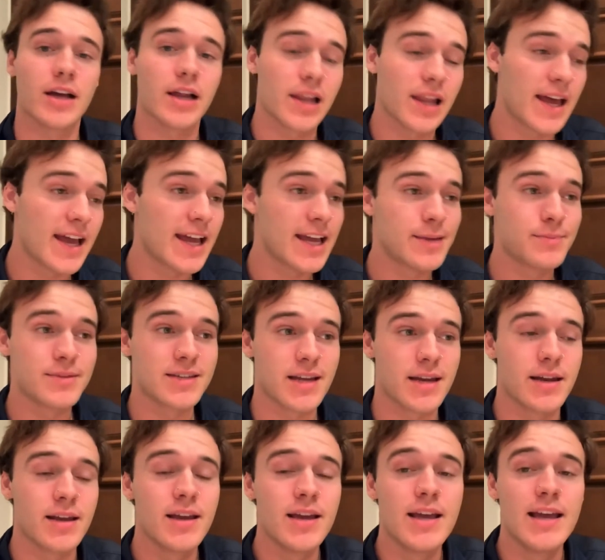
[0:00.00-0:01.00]
claims,
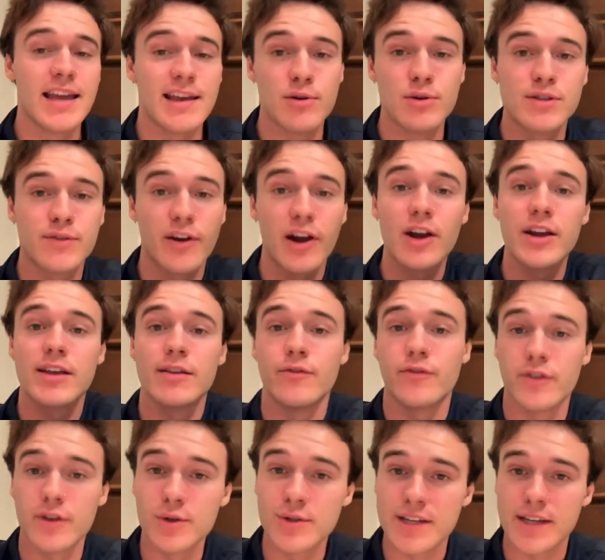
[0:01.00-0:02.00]
and it was very
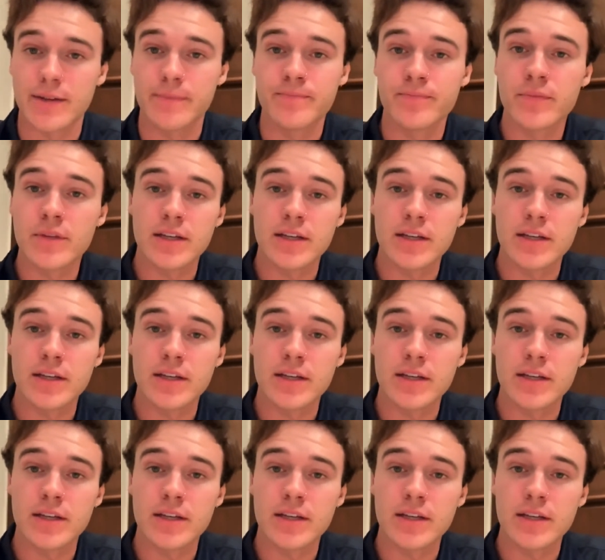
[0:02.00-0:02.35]
confusing.